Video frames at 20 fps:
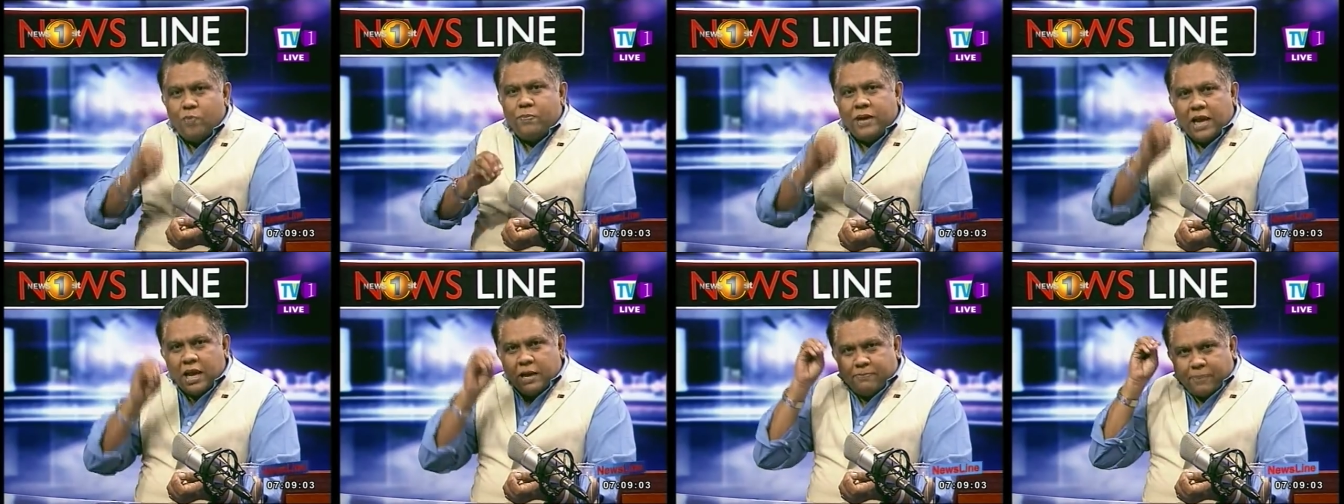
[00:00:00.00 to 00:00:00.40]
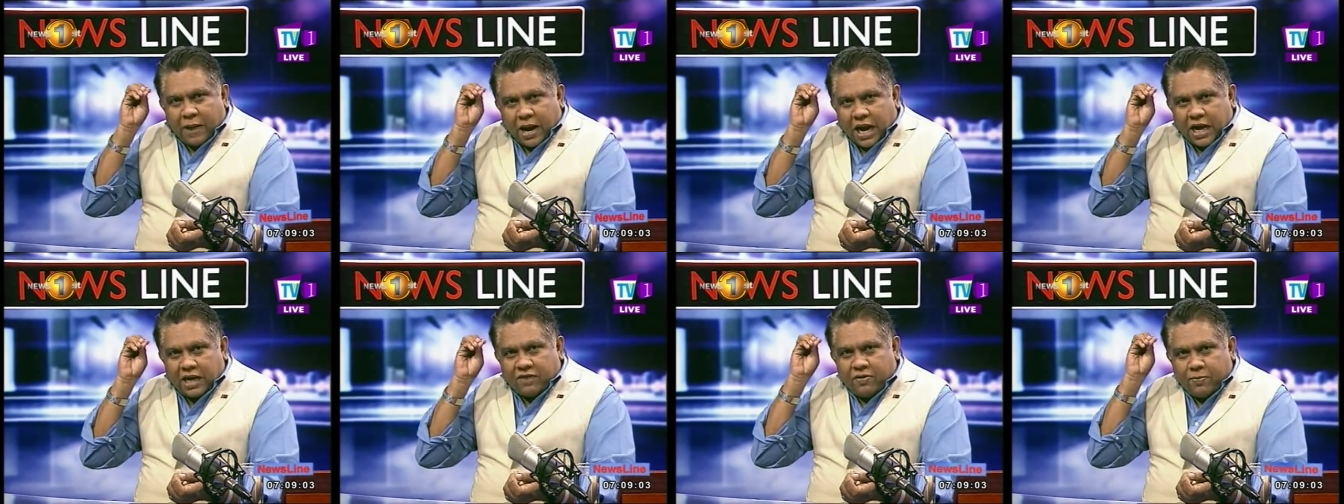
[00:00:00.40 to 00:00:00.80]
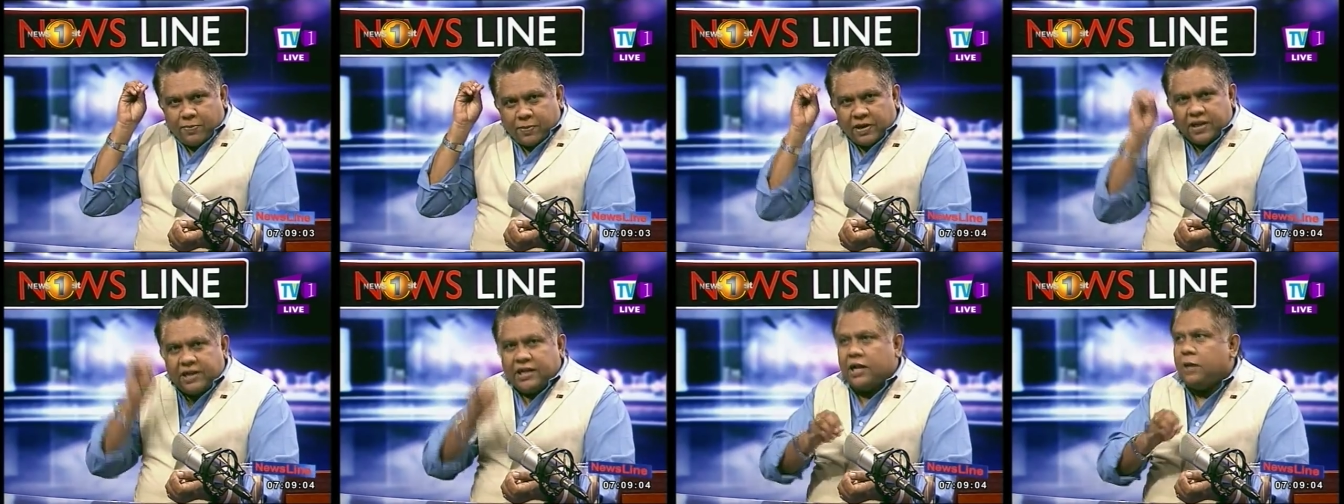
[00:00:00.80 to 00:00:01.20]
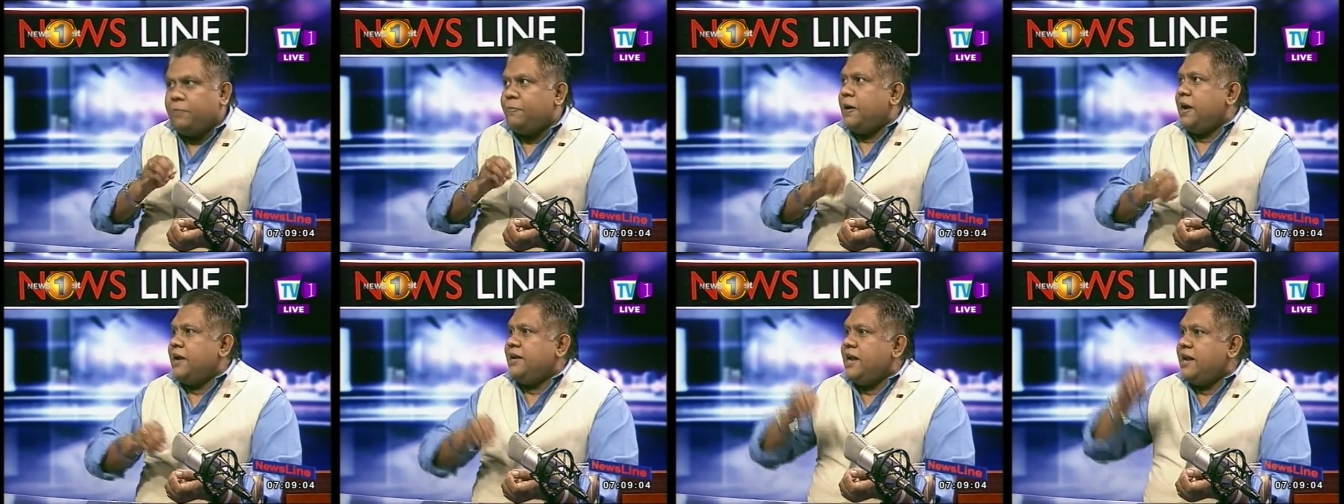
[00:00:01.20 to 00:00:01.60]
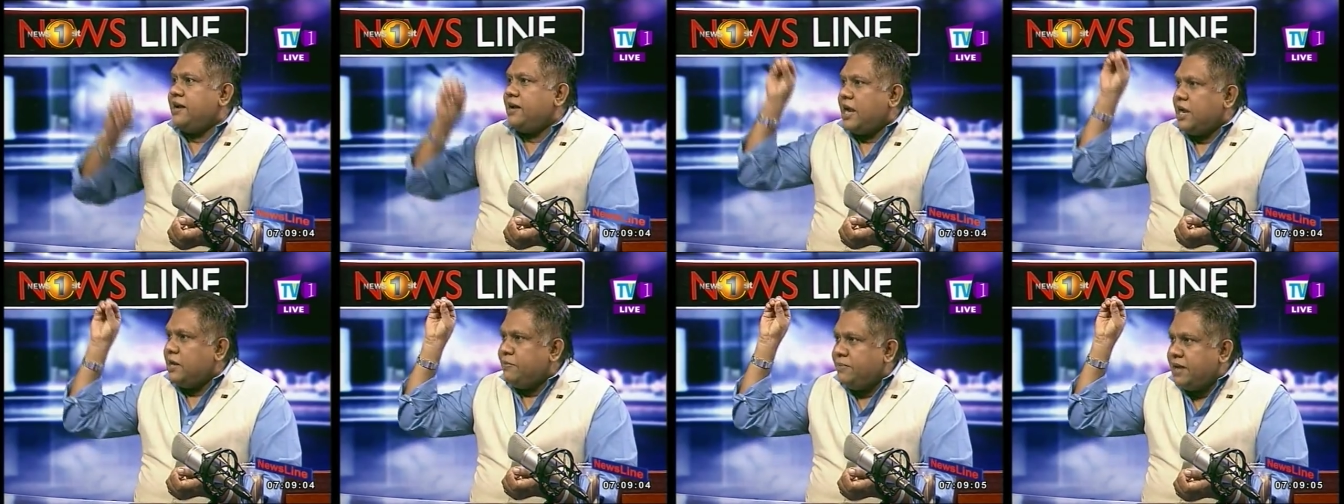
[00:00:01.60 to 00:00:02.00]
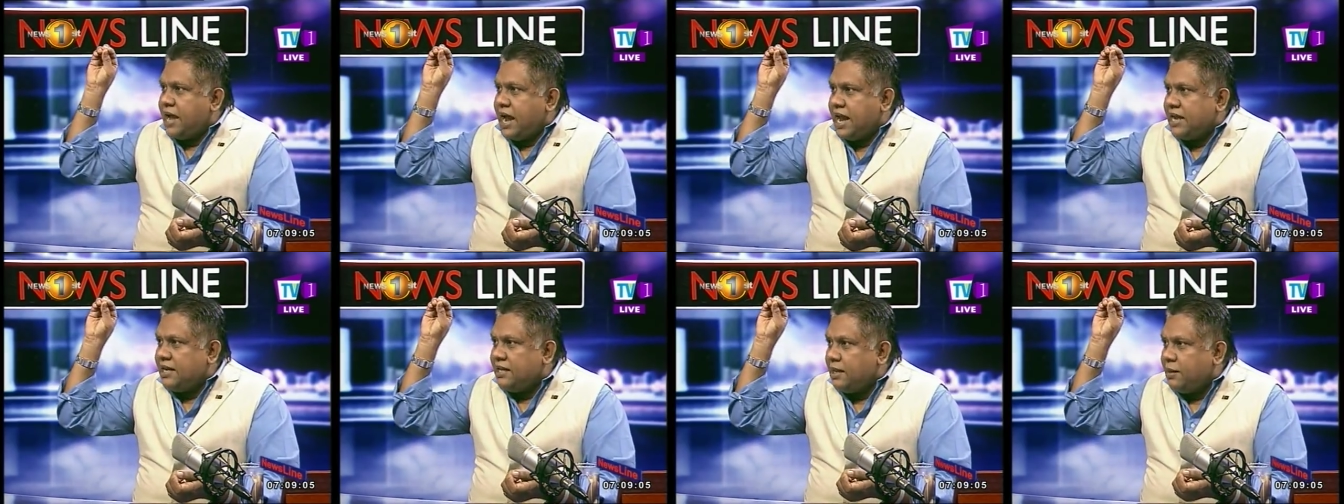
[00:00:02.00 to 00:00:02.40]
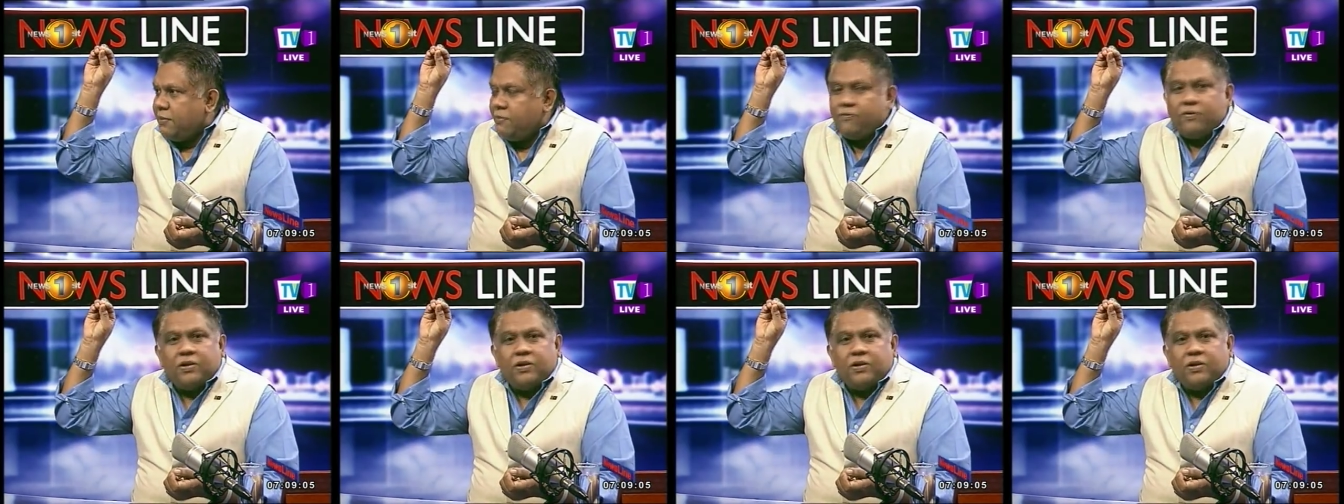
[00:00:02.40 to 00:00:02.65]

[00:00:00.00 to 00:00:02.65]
being part of a political party and running behind them